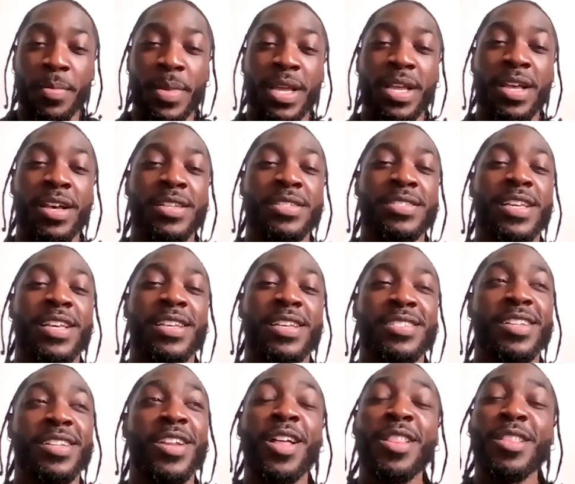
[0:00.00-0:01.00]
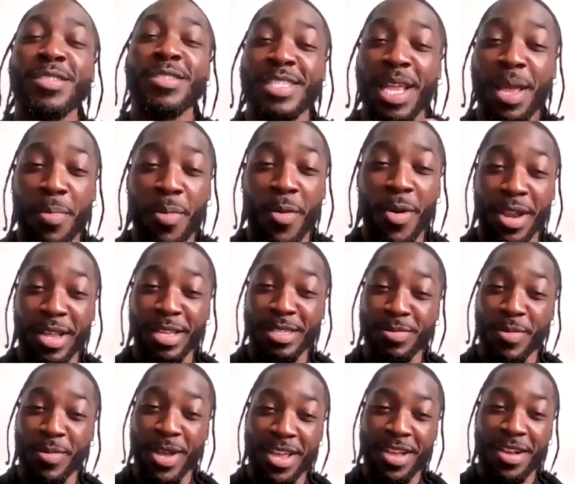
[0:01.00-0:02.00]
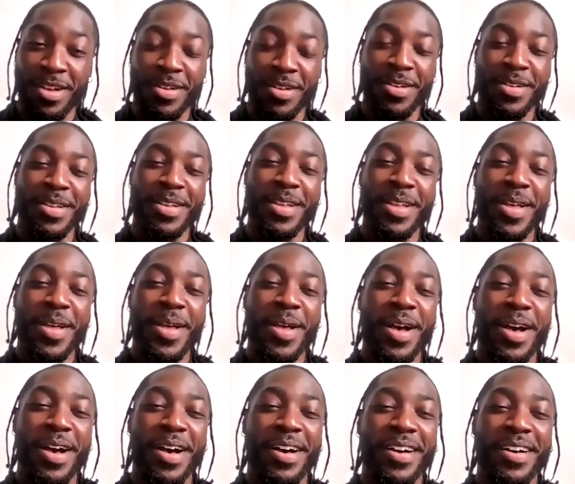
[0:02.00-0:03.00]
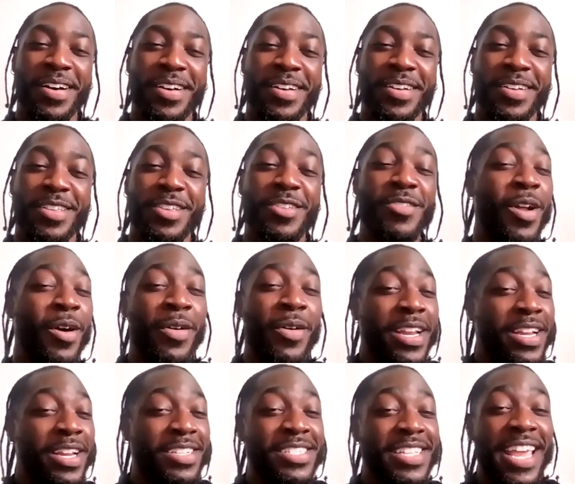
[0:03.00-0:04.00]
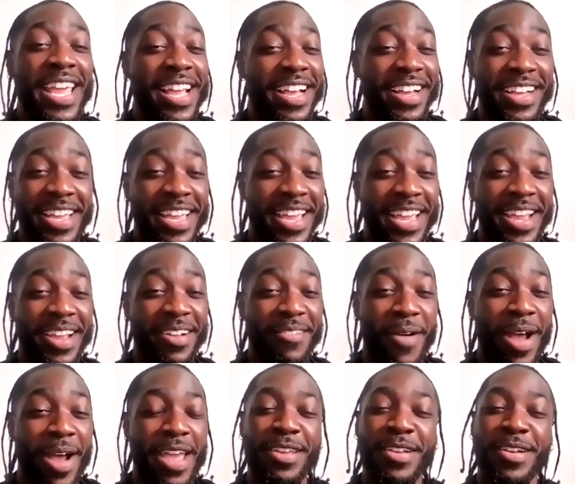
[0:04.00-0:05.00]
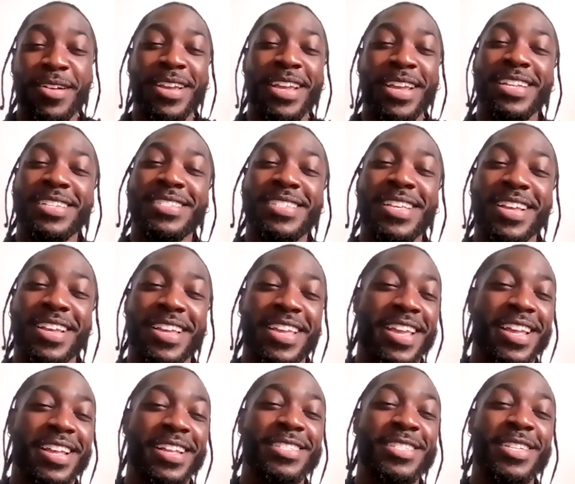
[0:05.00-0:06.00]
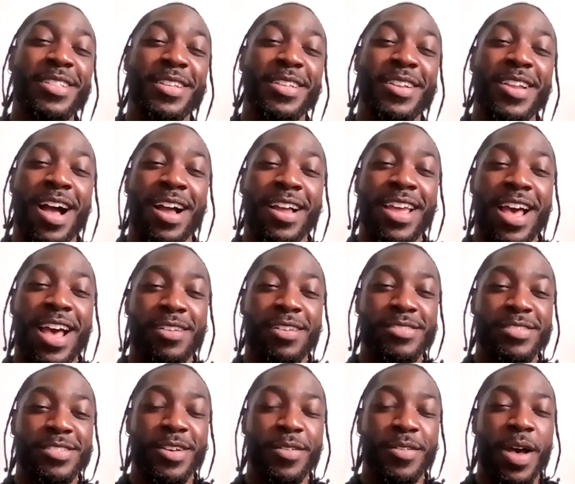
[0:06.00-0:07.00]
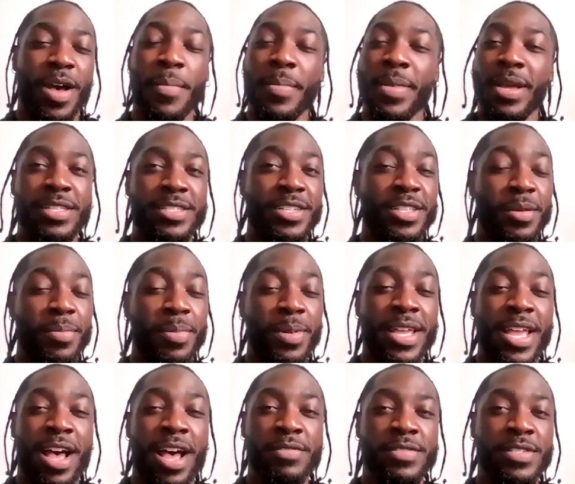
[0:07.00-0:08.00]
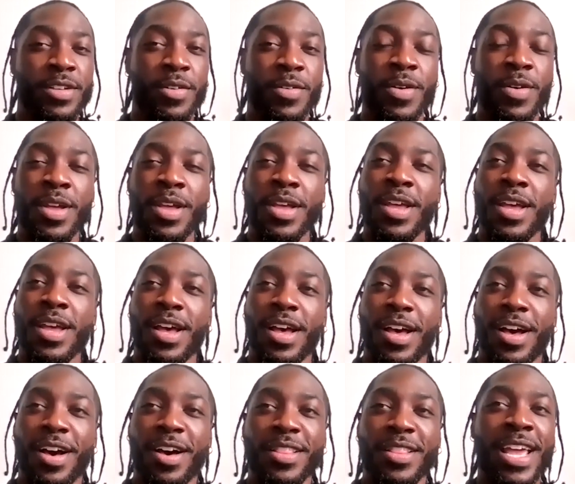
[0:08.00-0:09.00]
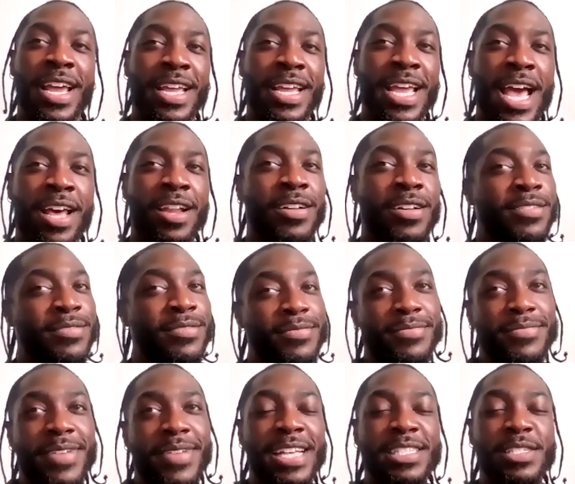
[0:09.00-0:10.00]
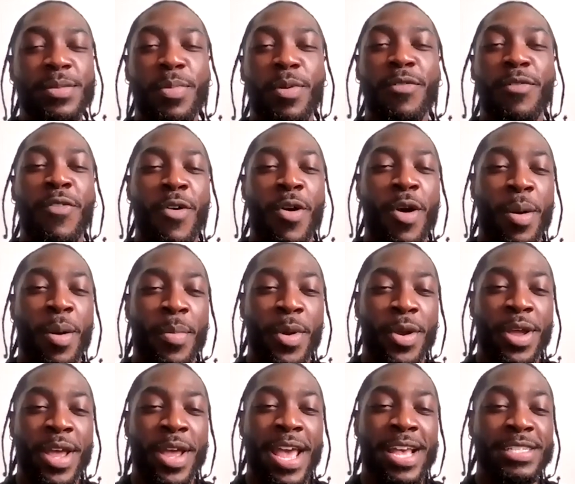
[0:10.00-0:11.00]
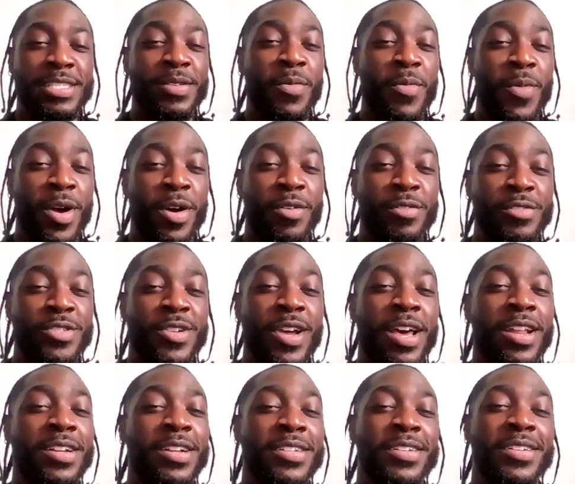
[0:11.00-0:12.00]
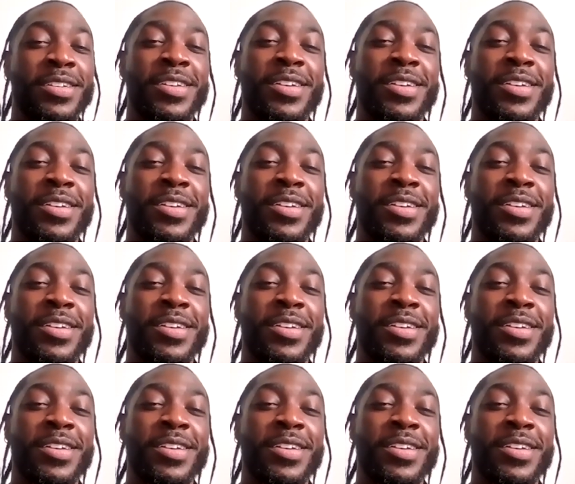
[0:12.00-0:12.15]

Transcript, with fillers: because it's another standpoint as well. You don't get to sing again, right? You don't get to sing again to the knockout. So I mean, to the playoffs. So that kind of, as a performer and as someone who's trying to